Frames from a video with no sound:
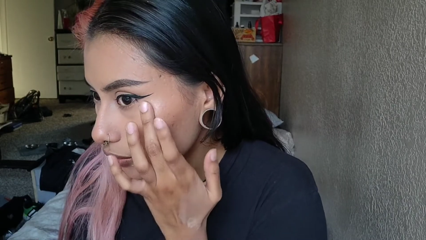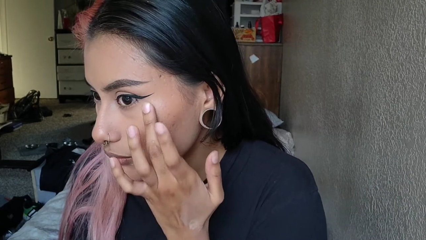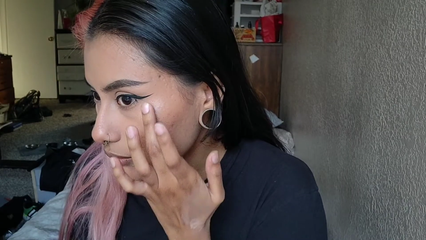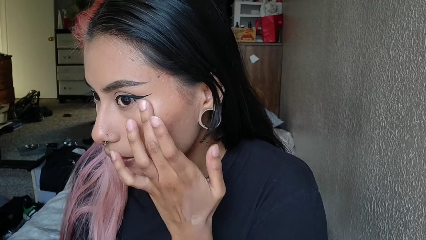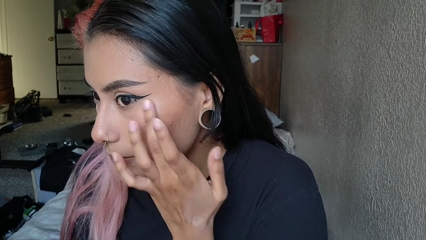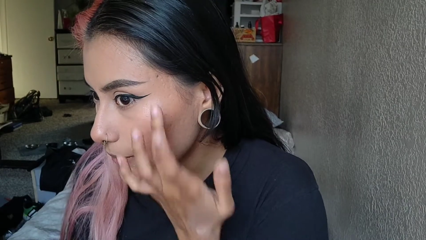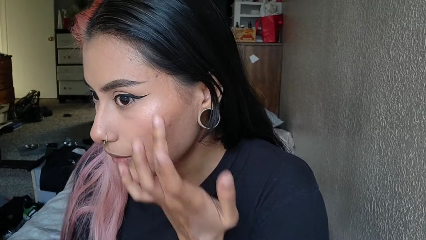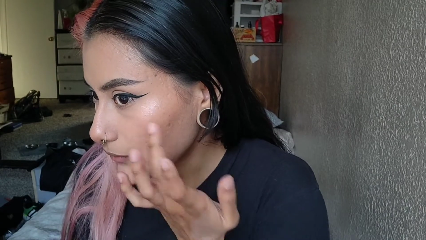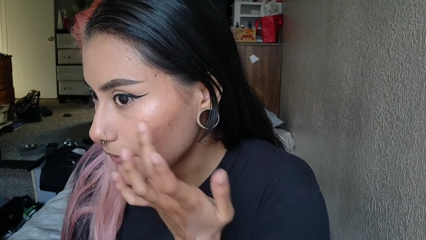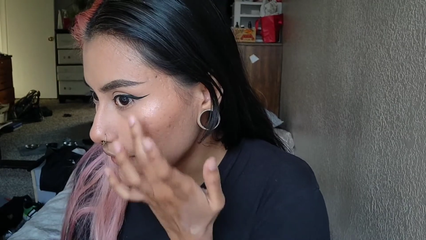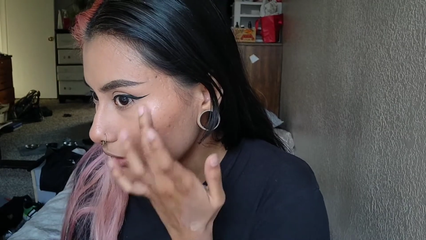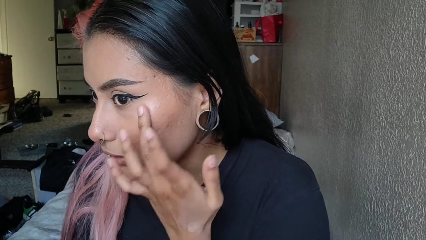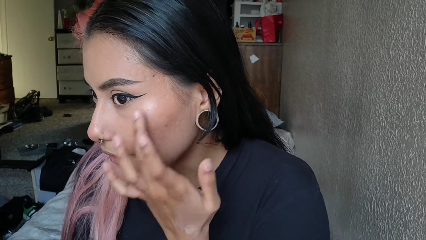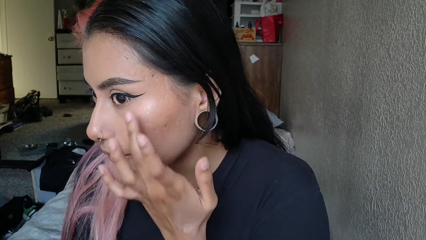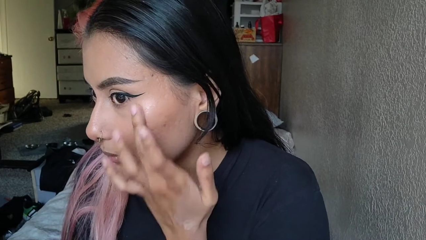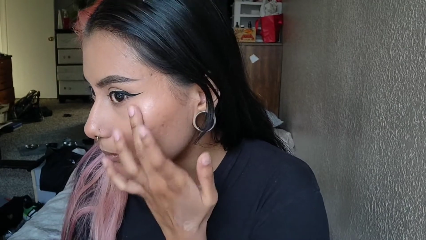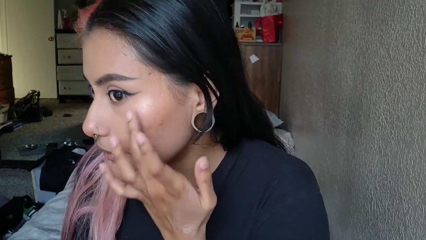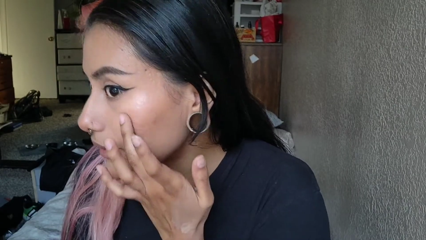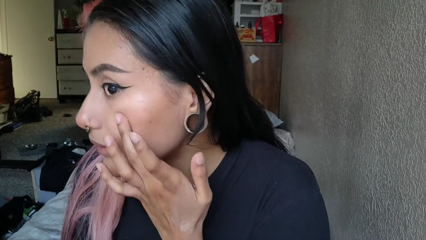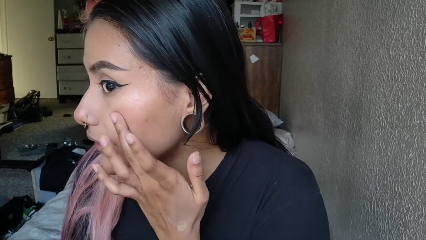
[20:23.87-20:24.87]
with my
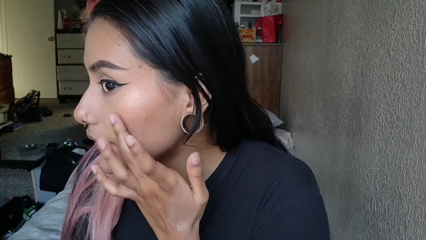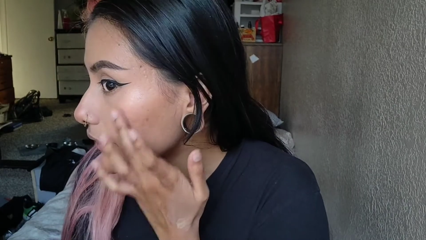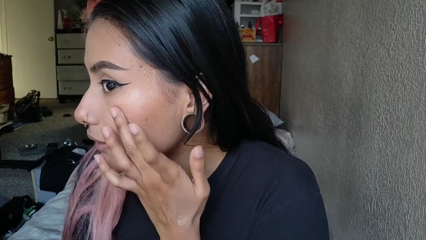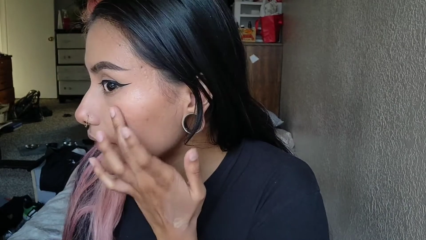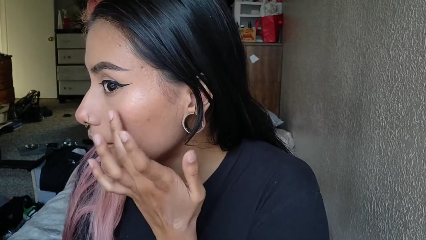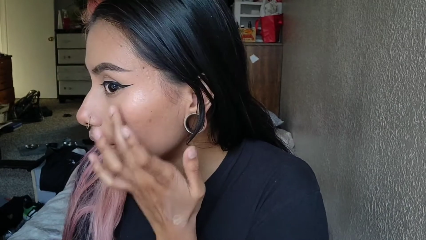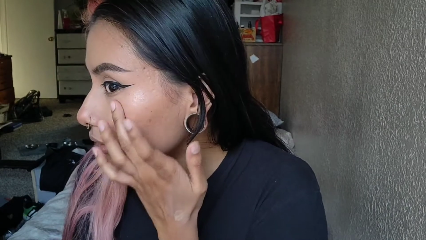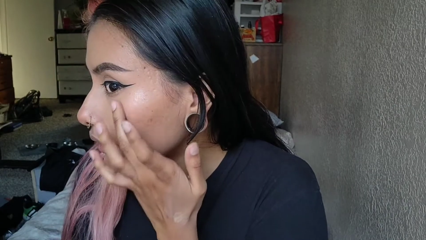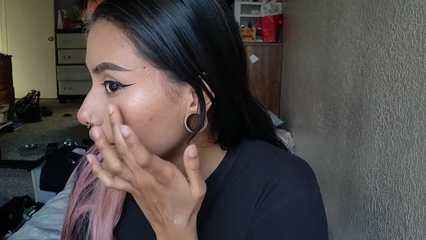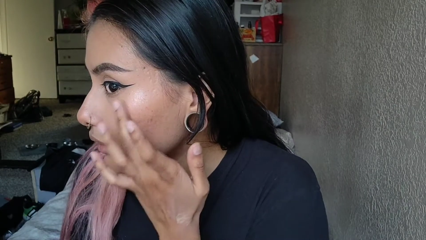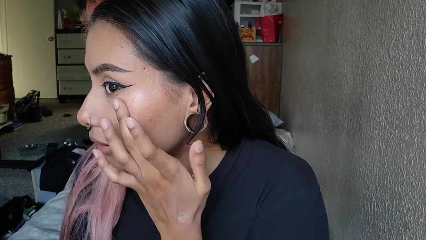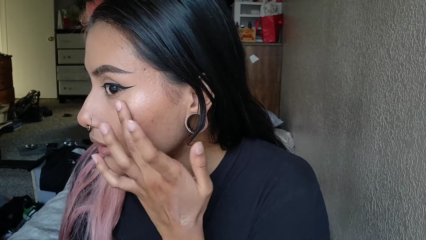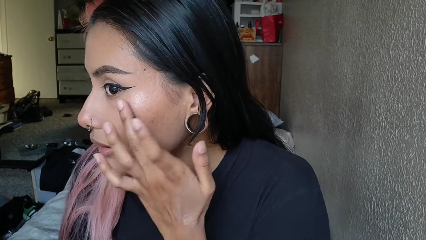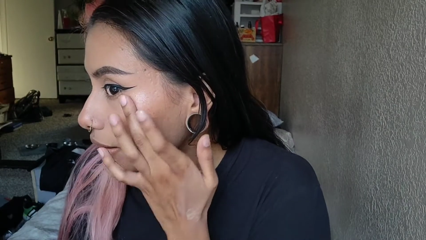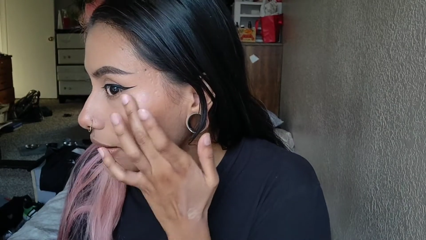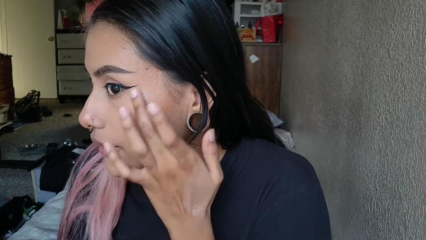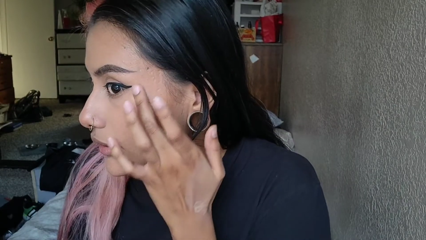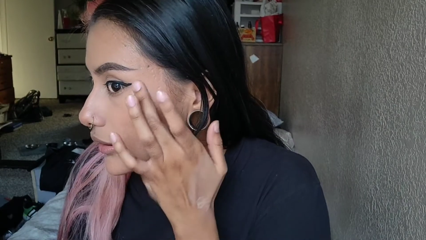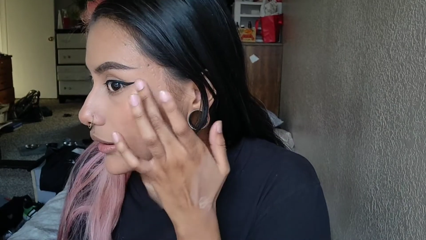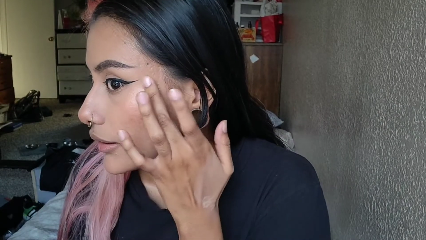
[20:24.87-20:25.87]
finger because
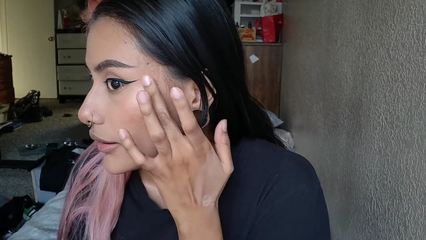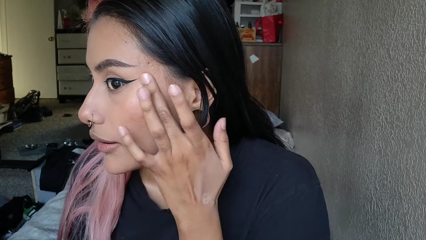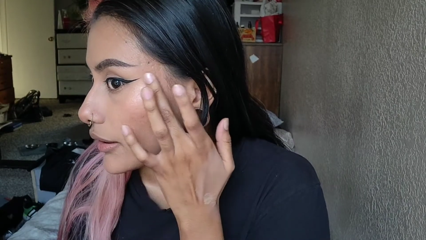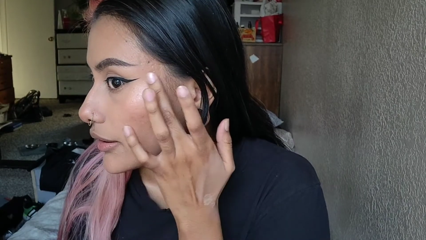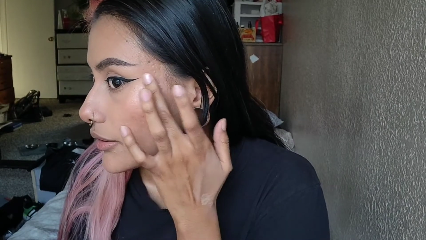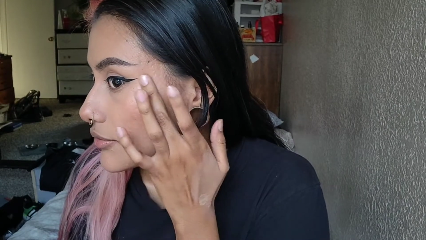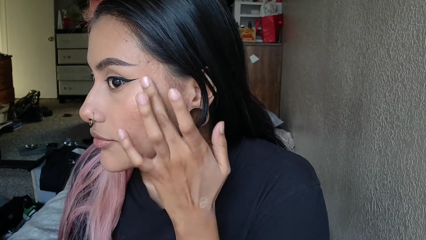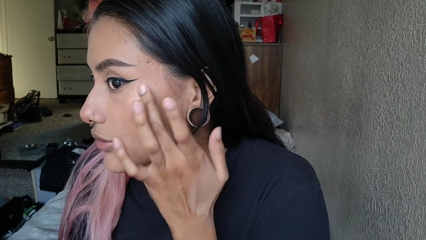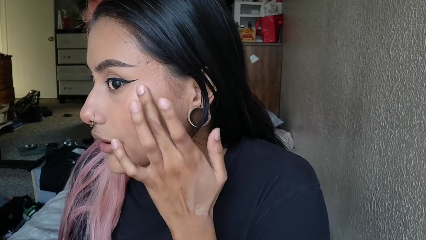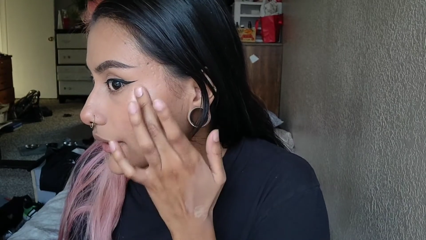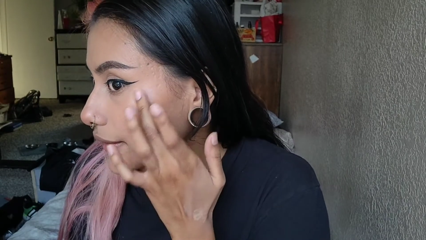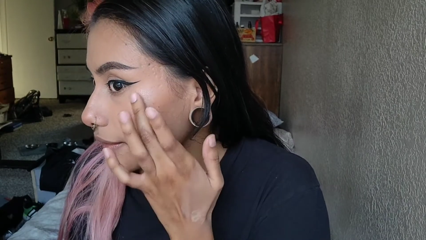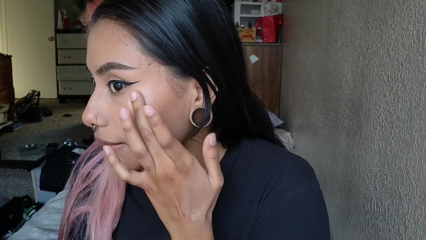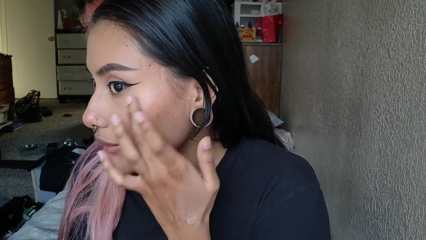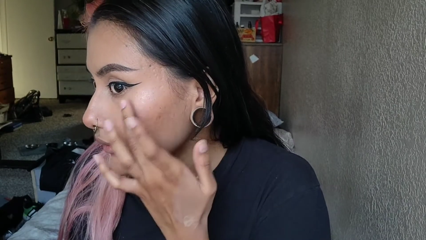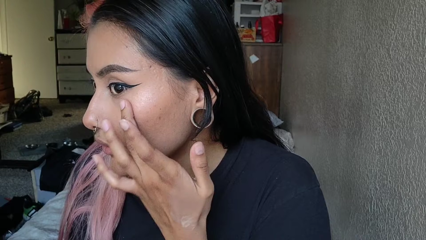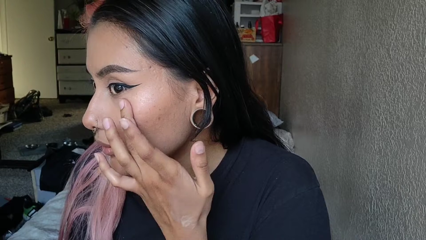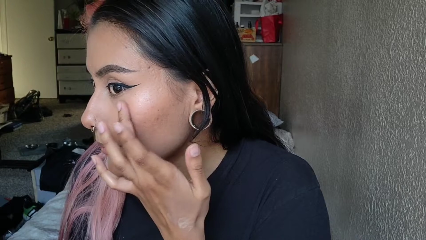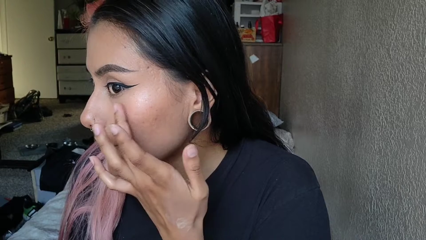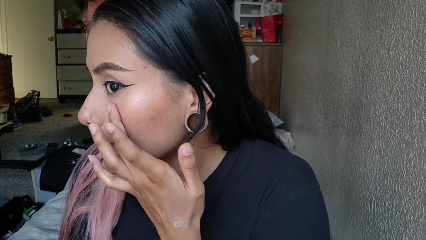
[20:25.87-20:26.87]
it dries
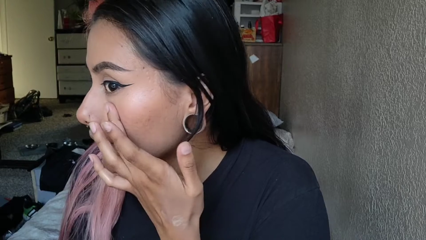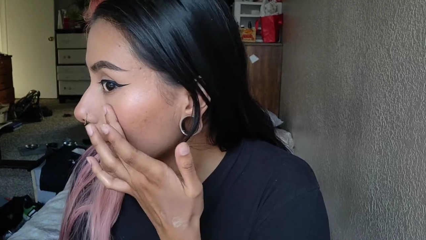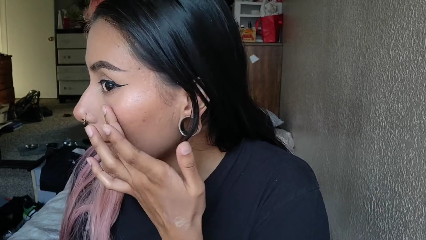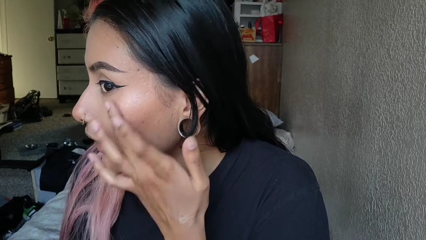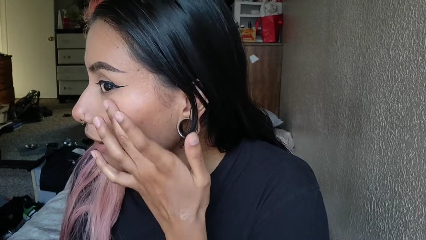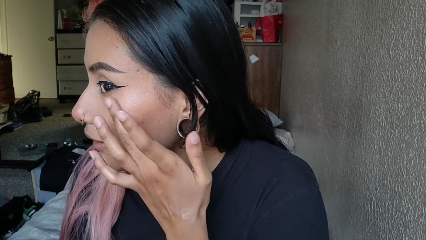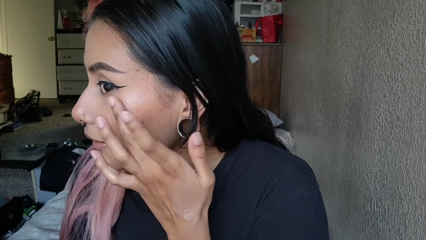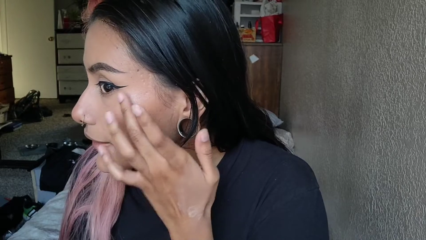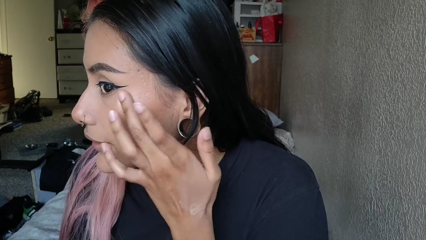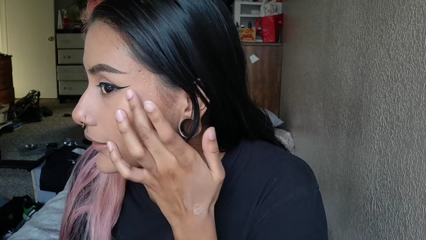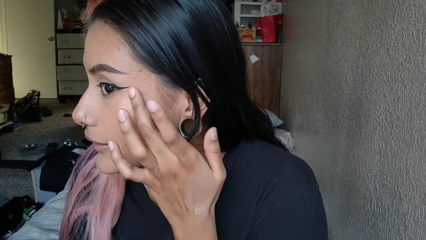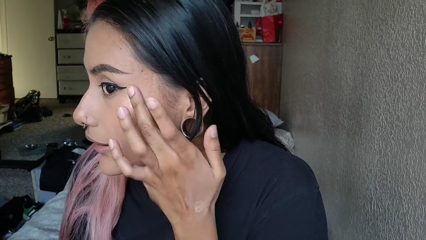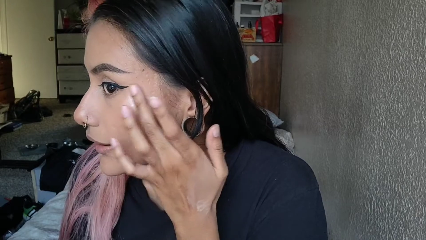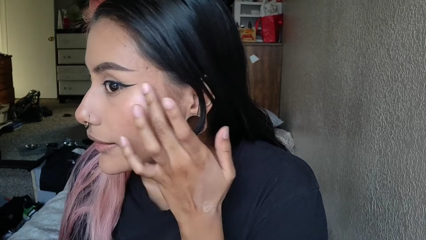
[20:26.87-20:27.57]
down super fast.